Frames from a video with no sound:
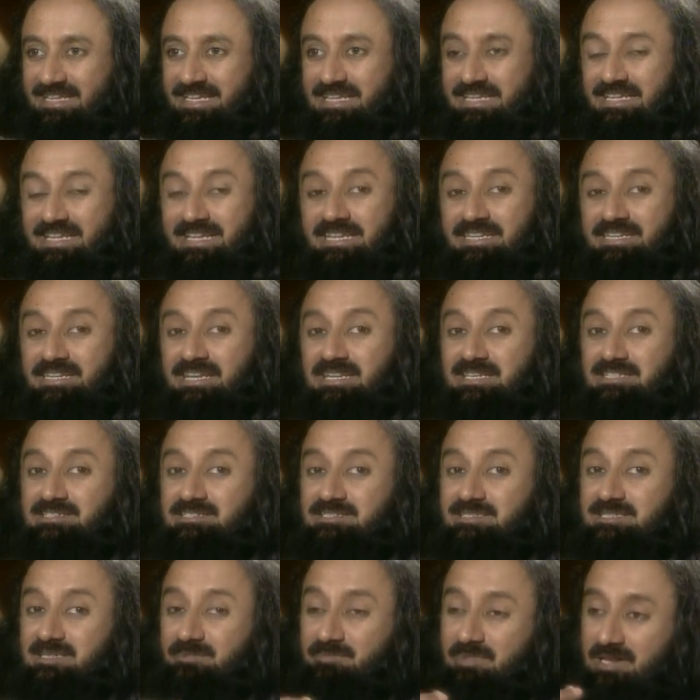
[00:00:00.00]
then it can
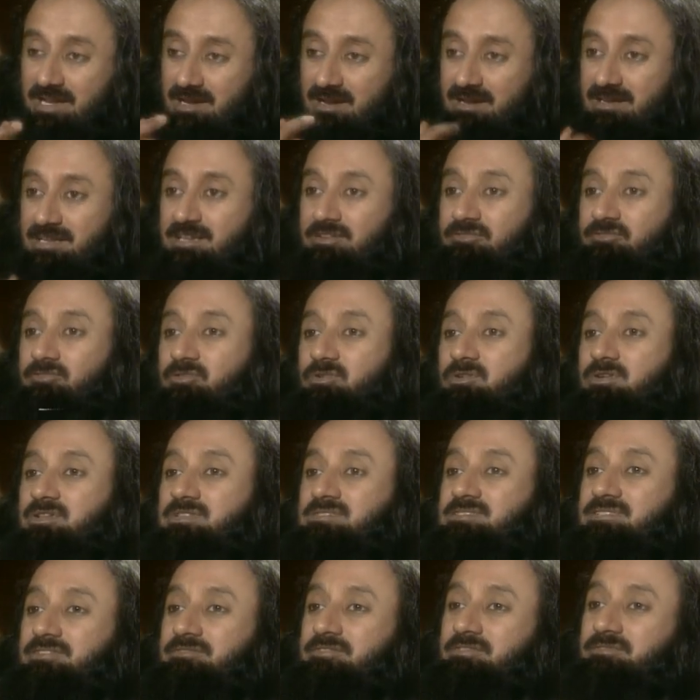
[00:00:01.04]
similarly
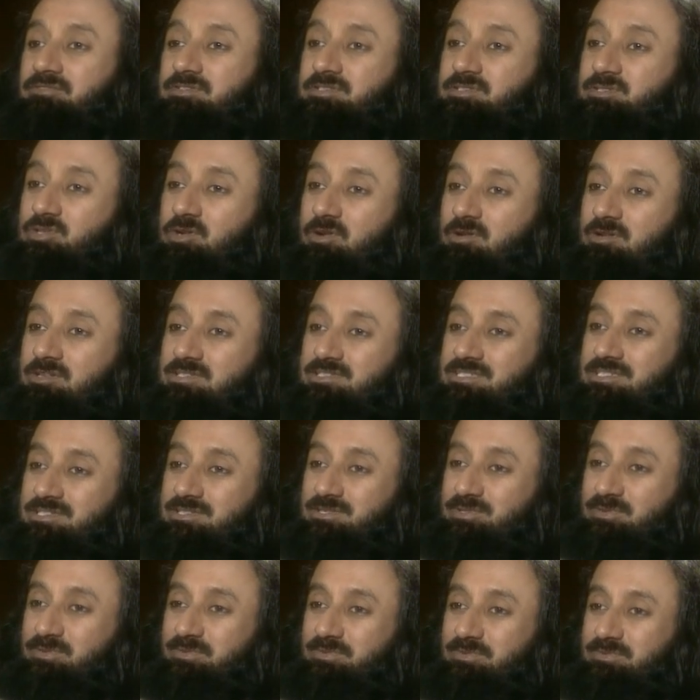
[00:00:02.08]
influence our physiology
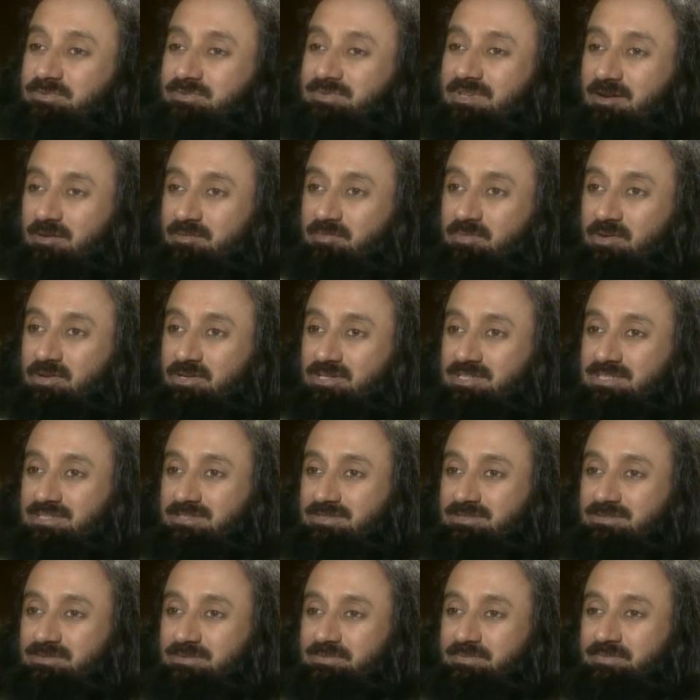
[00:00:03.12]
too, our body
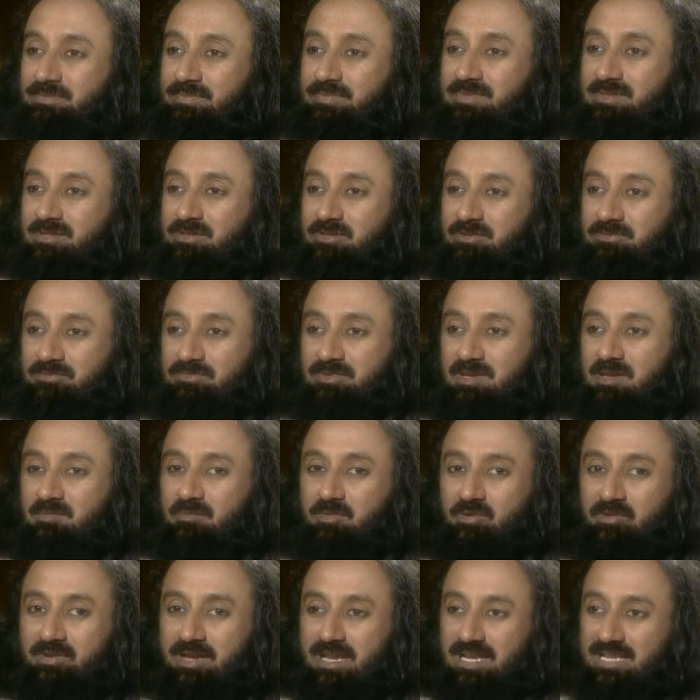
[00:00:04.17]
too. You feel
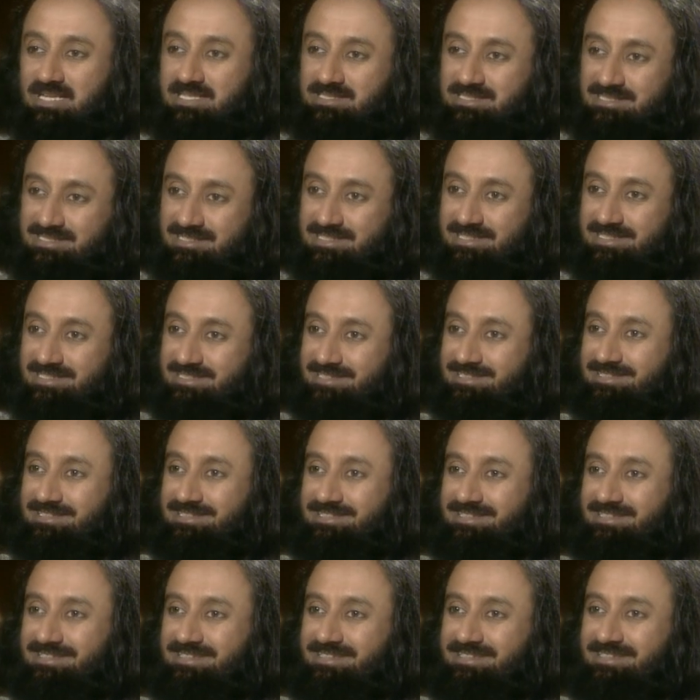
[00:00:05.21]
more energetic
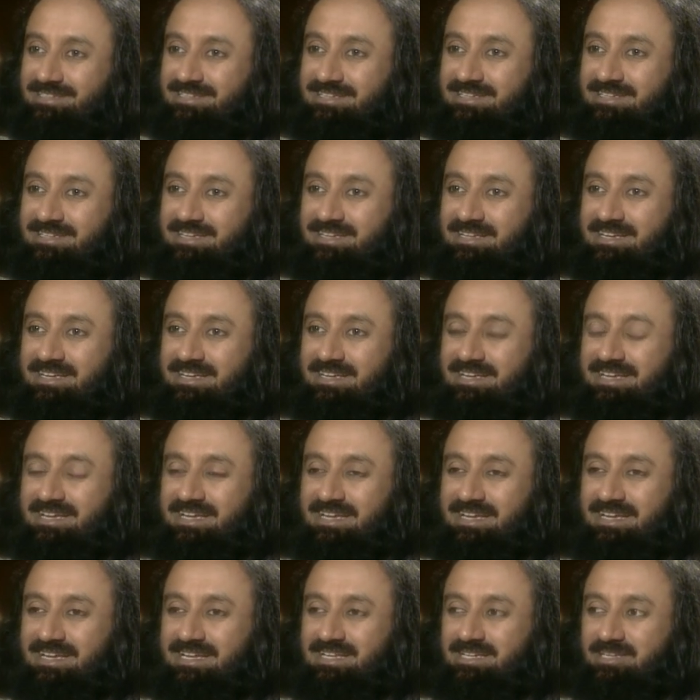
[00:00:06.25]

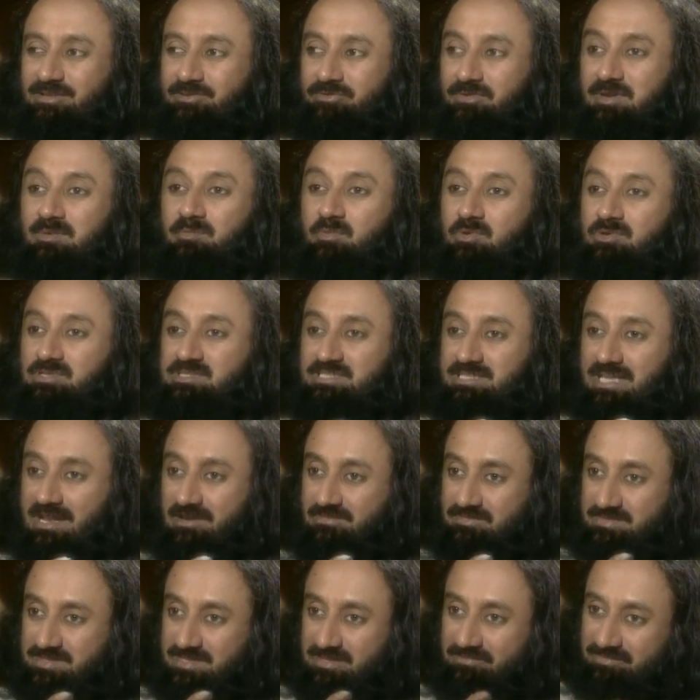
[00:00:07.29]
and you feel more
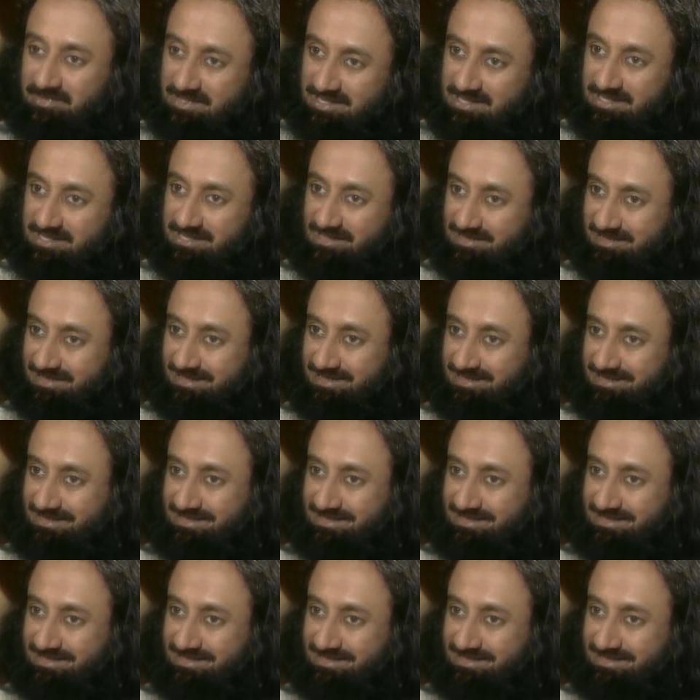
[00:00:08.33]
self-sufficient.